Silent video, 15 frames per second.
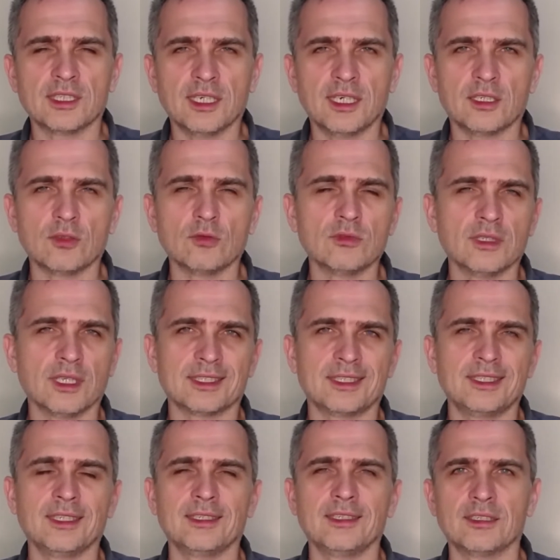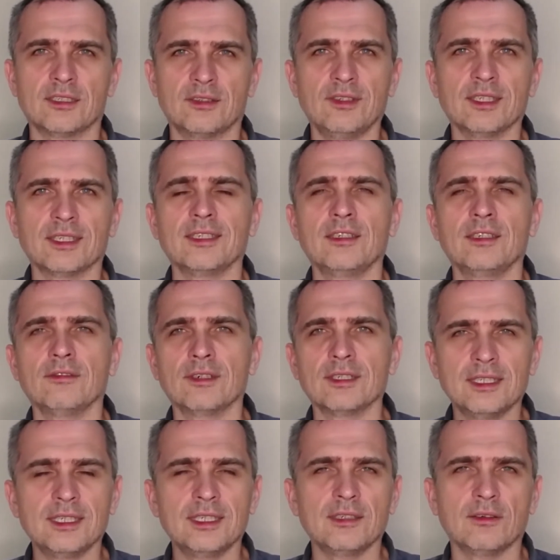mail about
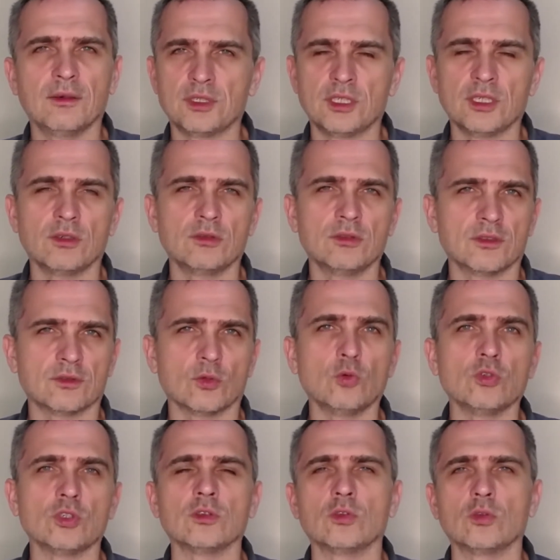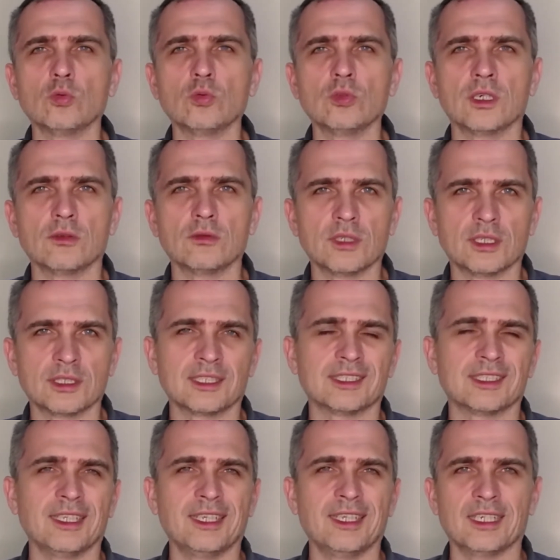Kupensky district. You know,
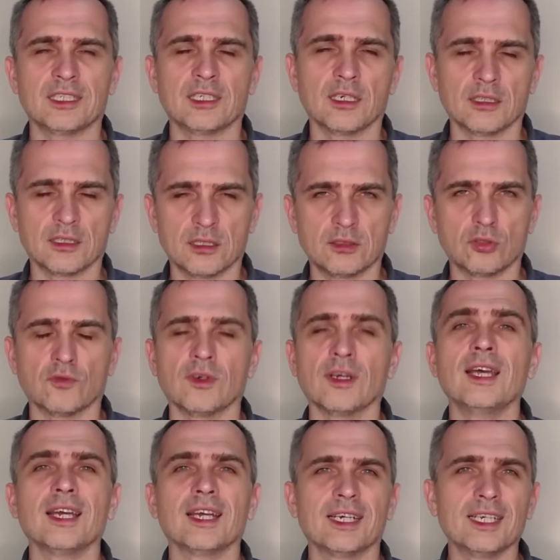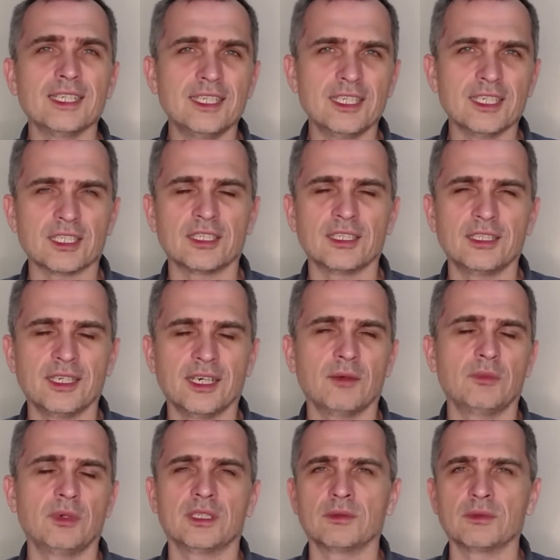we have neither electricity nor
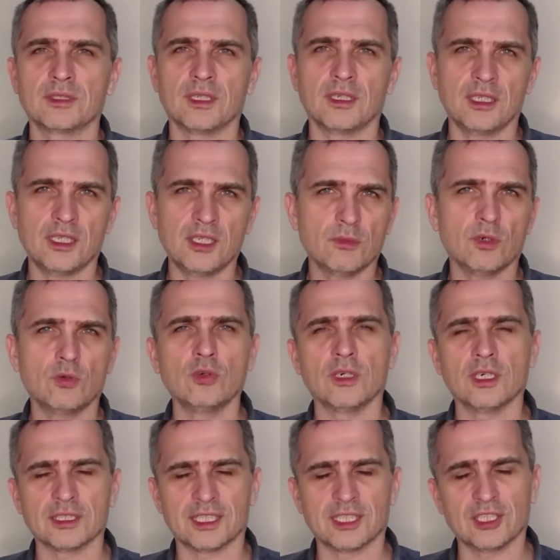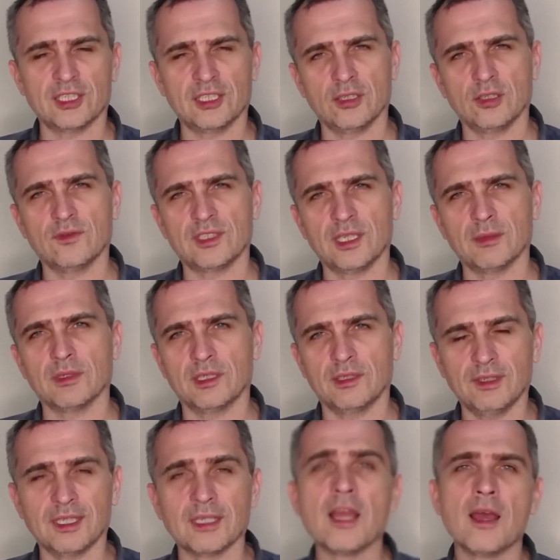water. In general, it is
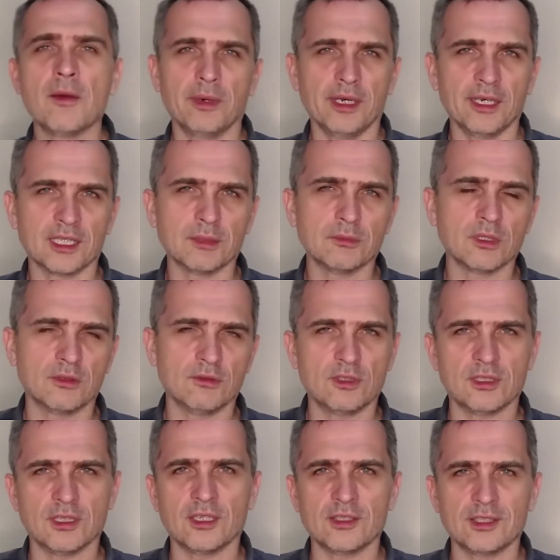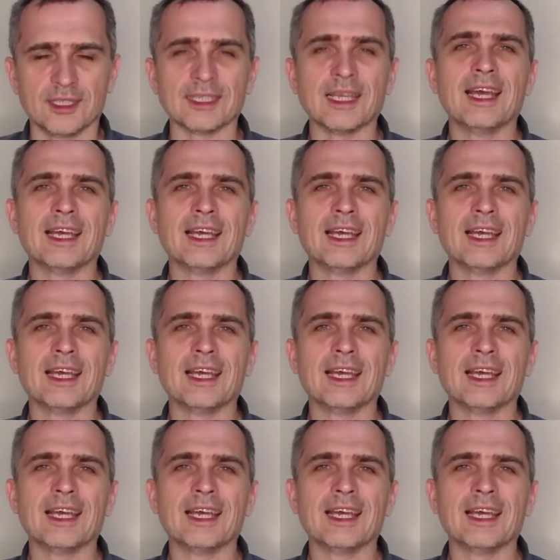very difficult for us.